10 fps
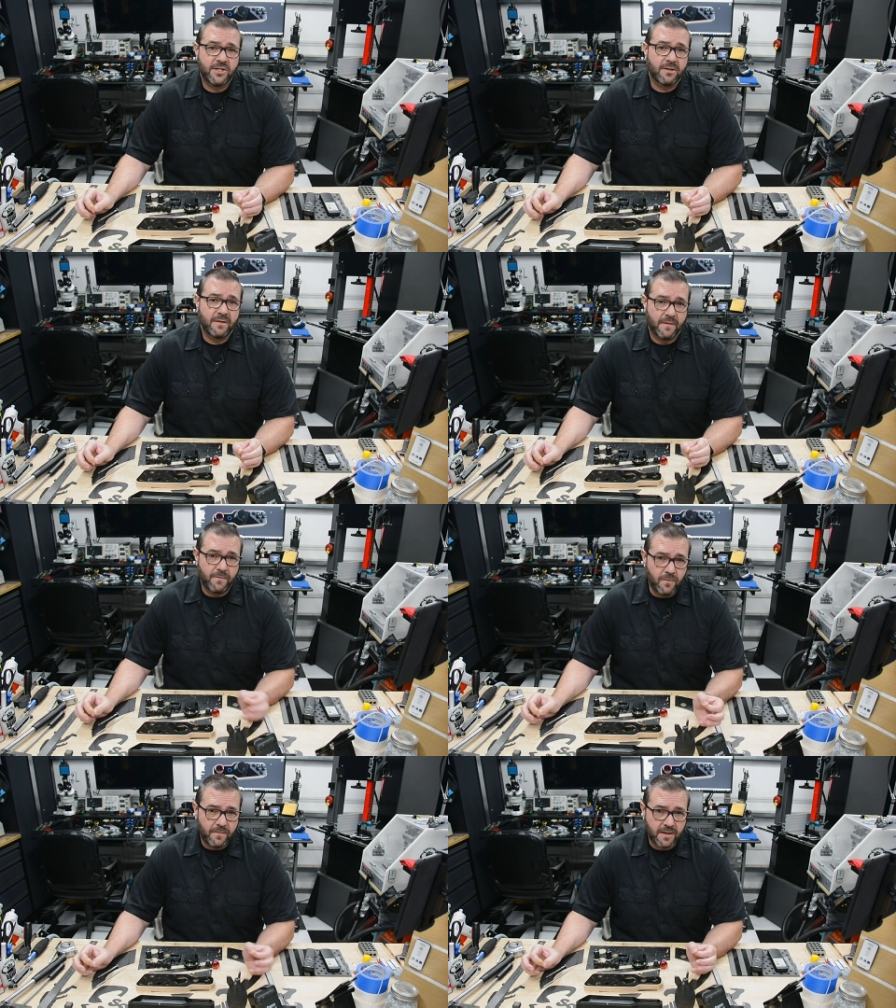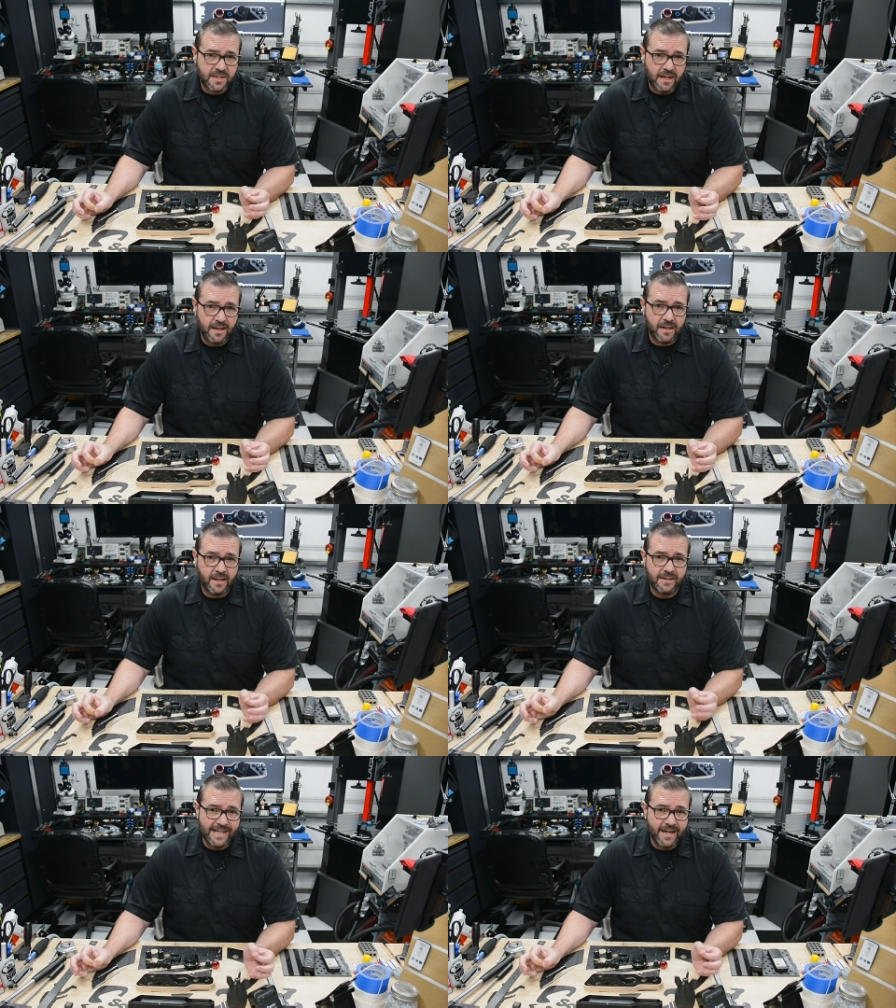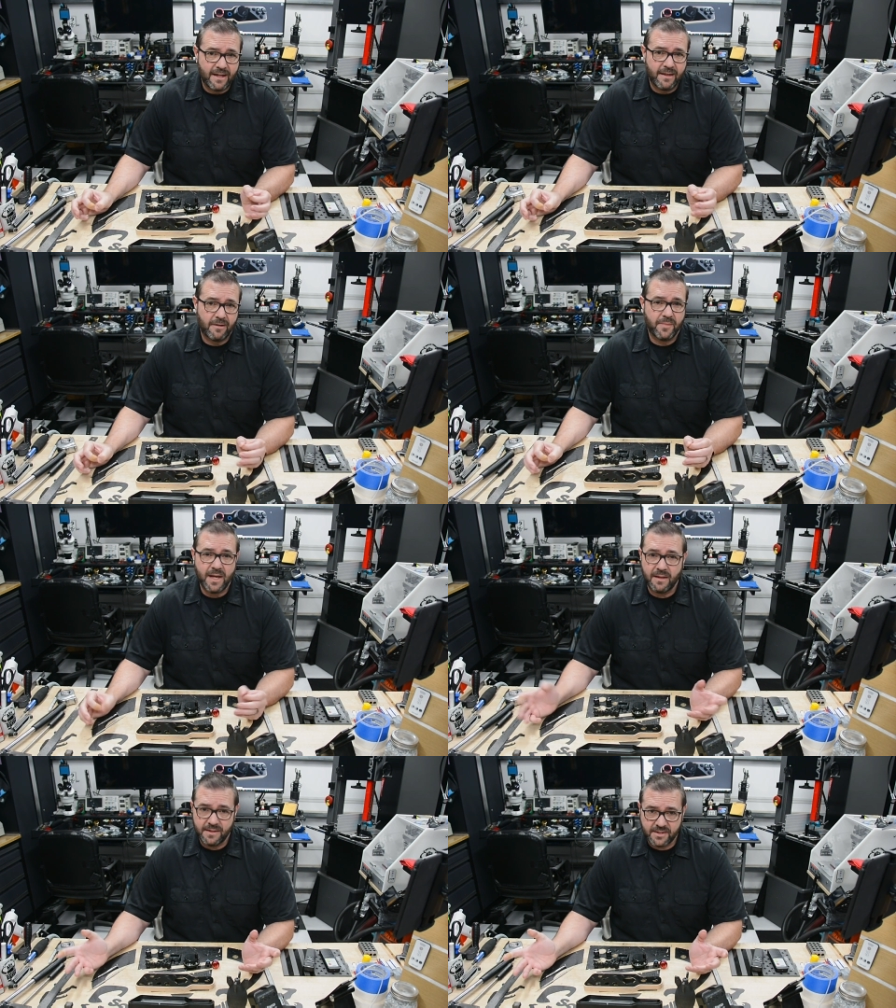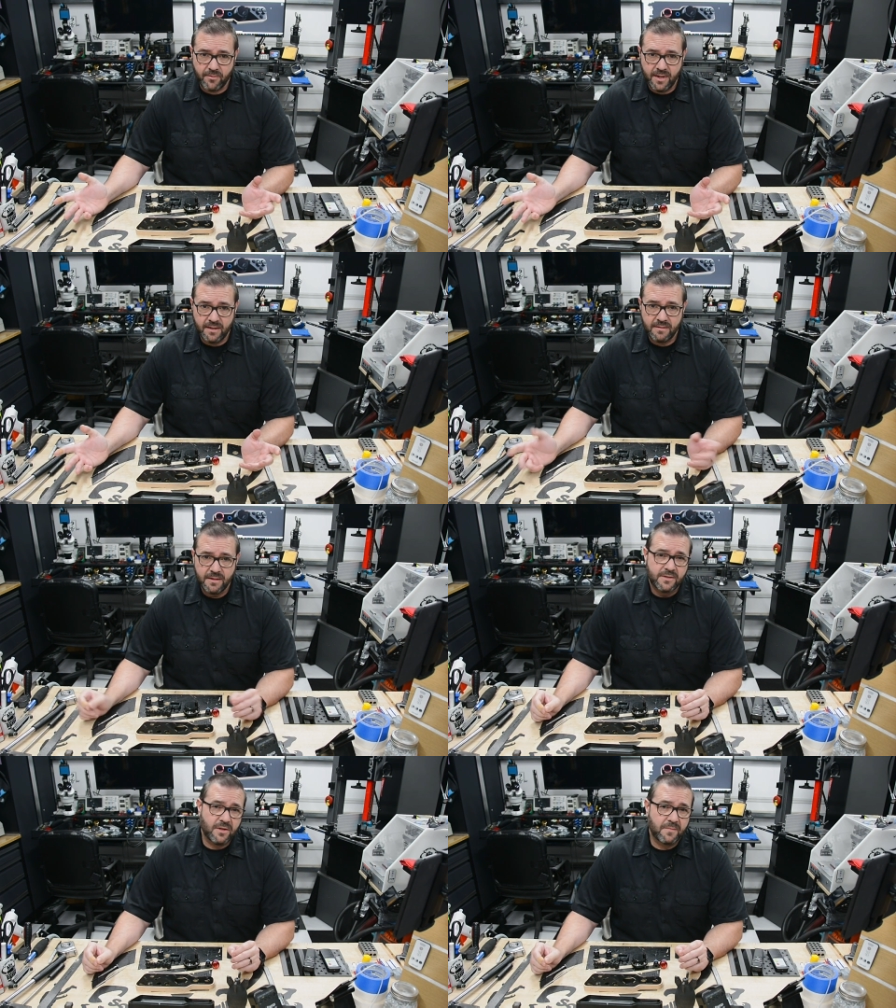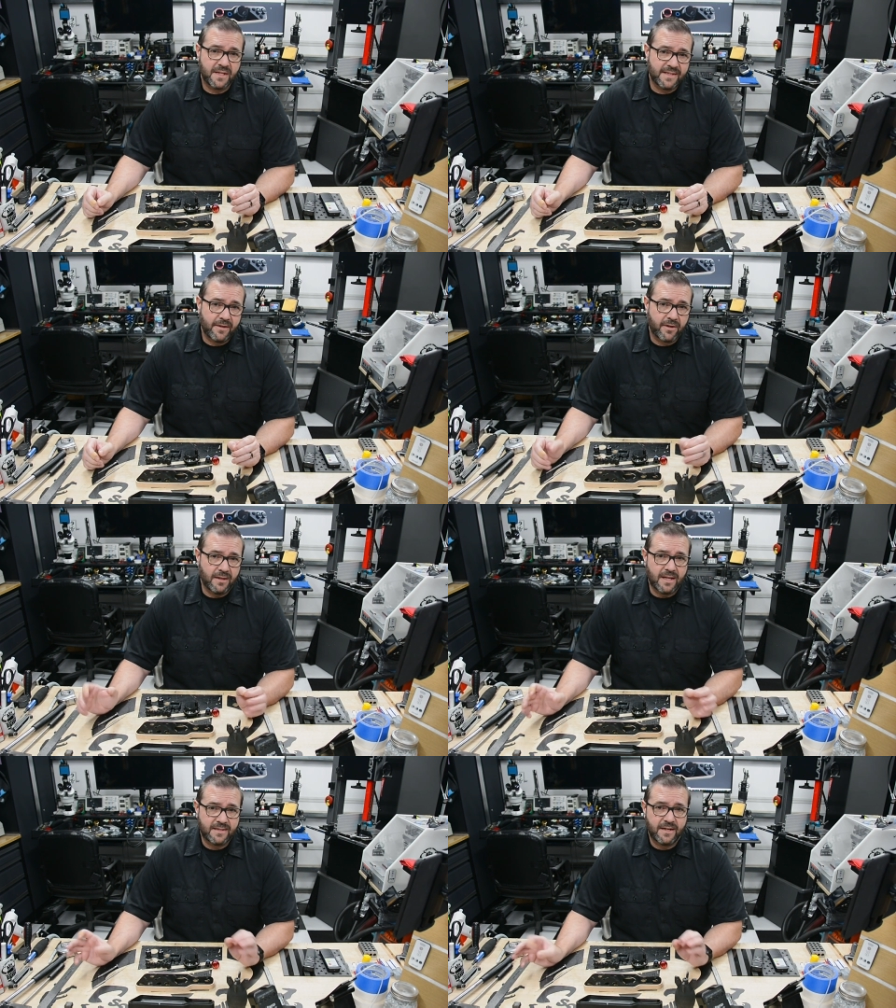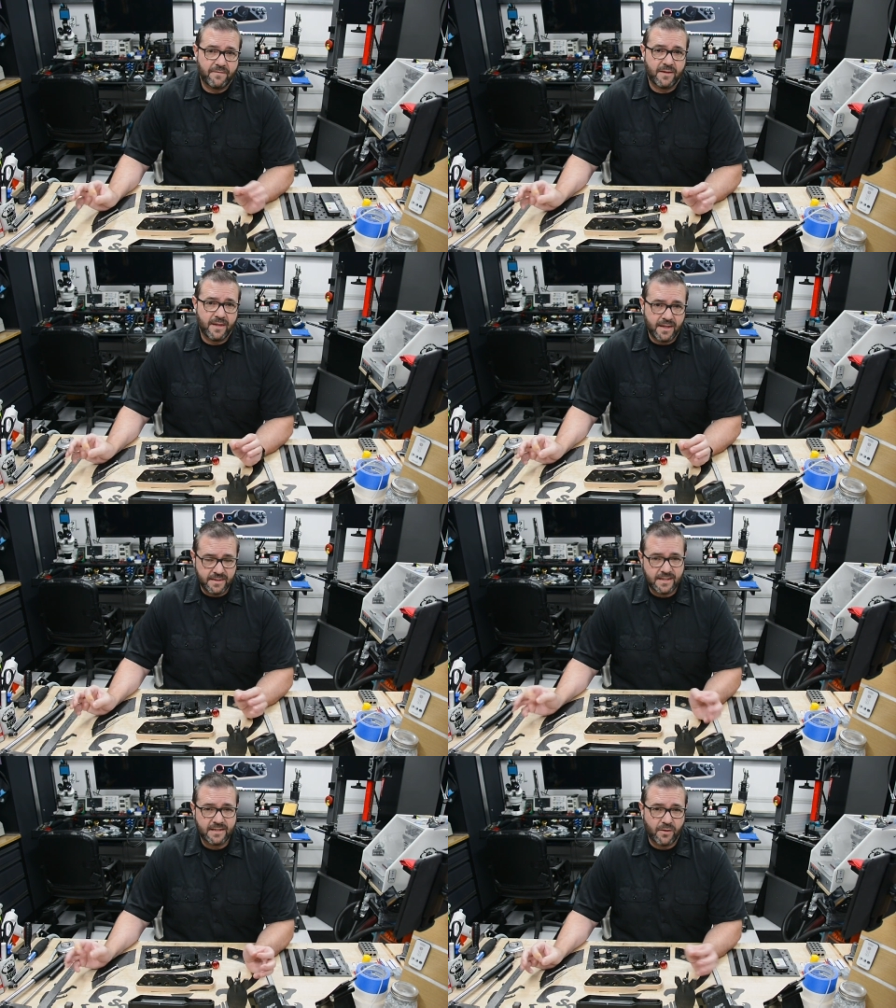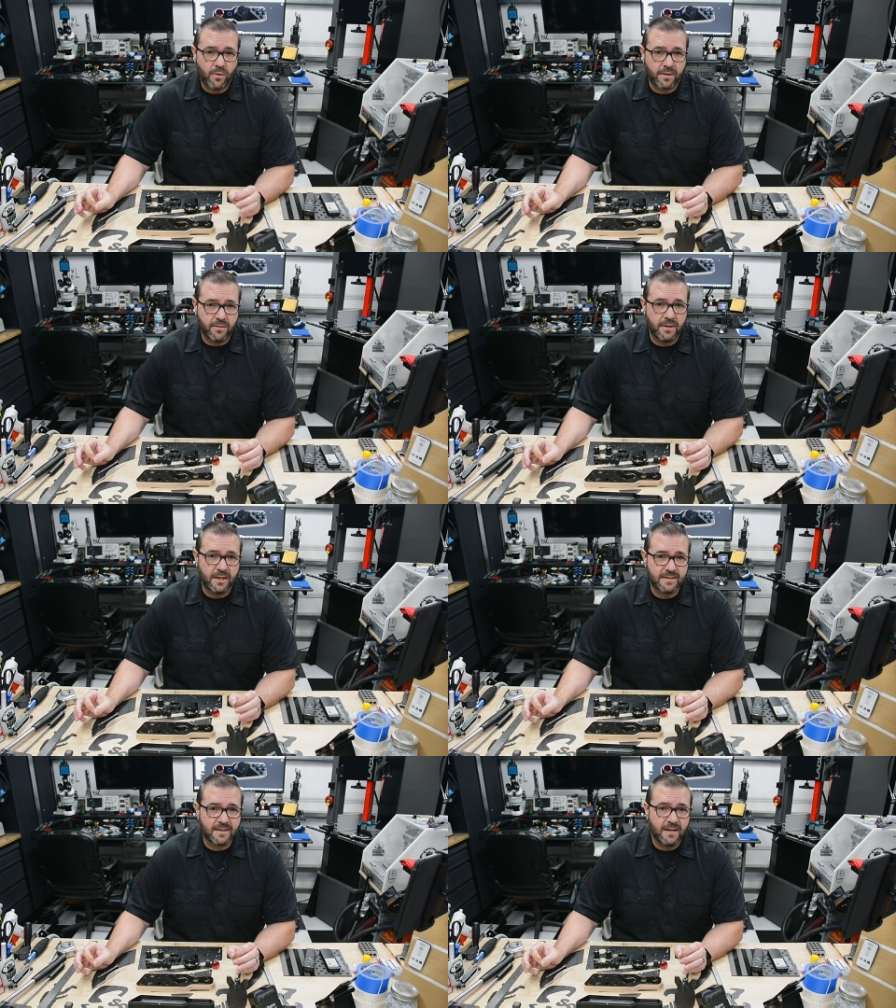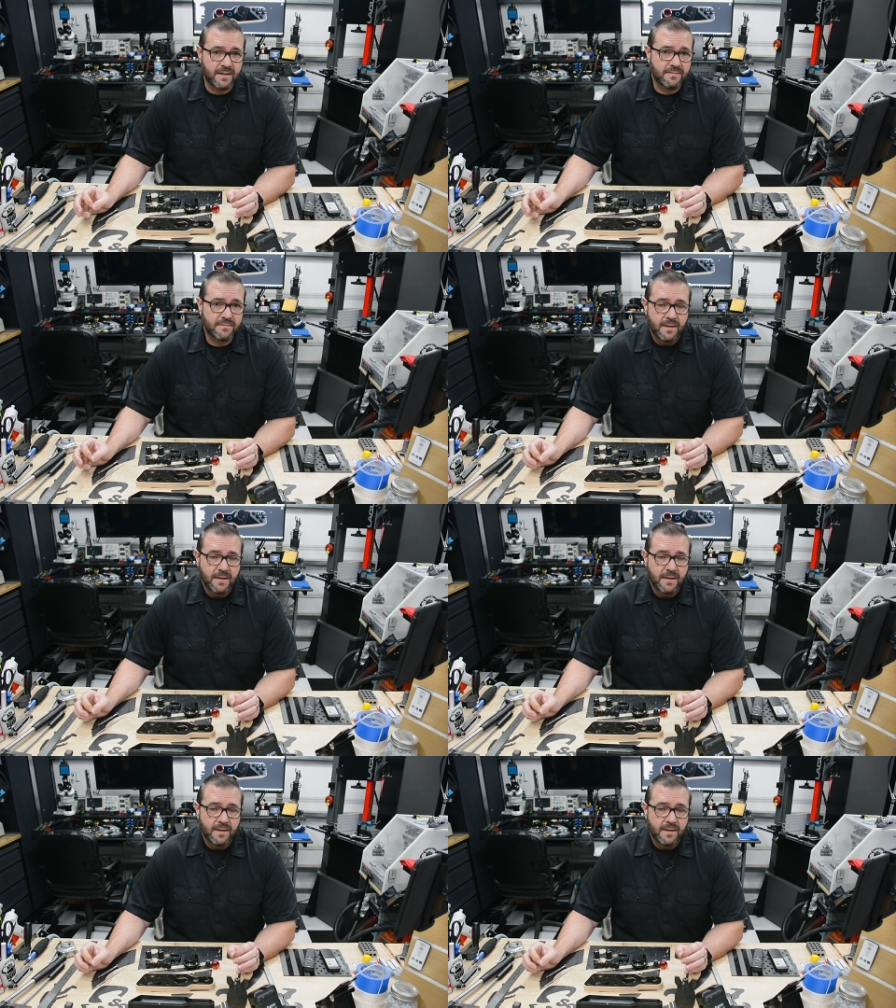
sure of the full functionality of the data that'll be on the screen, so I'm considering lots of different things as I work through the design.